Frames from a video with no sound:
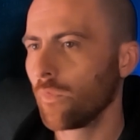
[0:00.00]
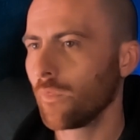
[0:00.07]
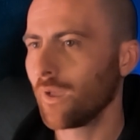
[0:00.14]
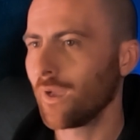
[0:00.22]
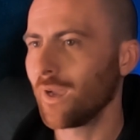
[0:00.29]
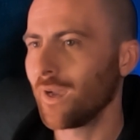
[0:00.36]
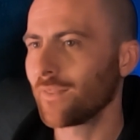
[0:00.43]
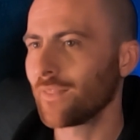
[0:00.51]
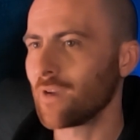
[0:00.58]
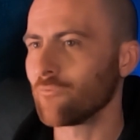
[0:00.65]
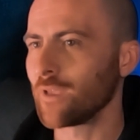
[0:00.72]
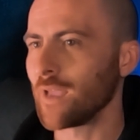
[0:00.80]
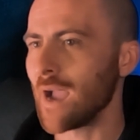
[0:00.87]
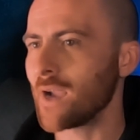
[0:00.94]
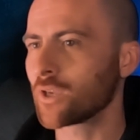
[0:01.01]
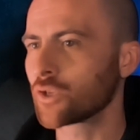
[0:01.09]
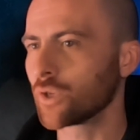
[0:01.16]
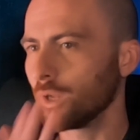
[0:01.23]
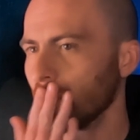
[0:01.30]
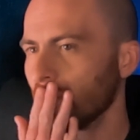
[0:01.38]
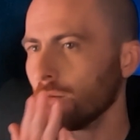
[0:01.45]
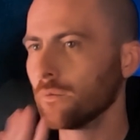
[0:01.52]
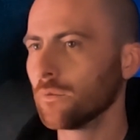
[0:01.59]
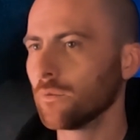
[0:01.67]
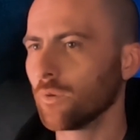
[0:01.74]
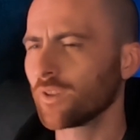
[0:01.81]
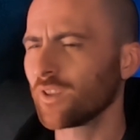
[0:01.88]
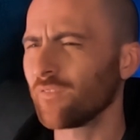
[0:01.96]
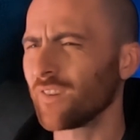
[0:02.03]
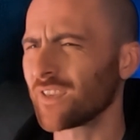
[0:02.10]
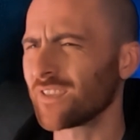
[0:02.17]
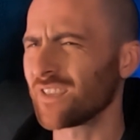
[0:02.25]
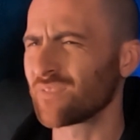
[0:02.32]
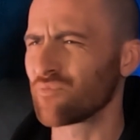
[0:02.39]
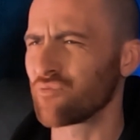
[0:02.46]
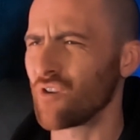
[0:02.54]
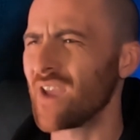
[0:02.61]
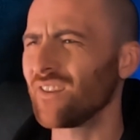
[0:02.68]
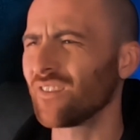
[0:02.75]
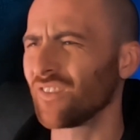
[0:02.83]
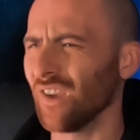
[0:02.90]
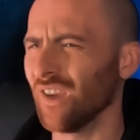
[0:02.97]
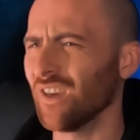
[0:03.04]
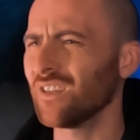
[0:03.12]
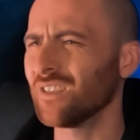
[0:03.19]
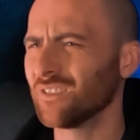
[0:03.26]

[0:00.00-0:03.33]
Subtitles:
Ah, that reaction, huh? What the fuck is this predator?